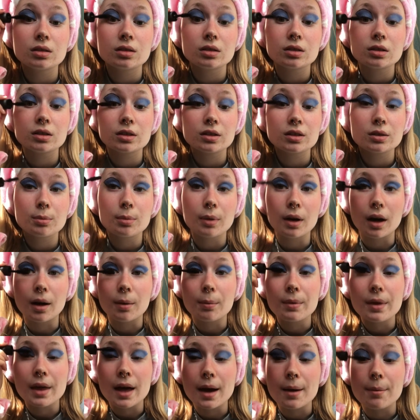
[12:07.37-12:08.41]
Just pop
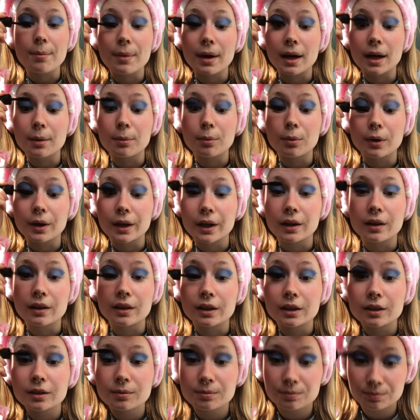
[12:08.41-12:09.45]
that bad boy
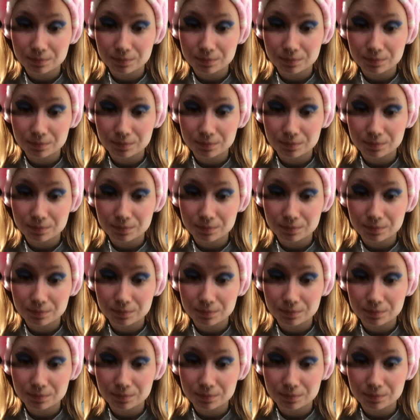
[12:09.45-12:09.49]
on.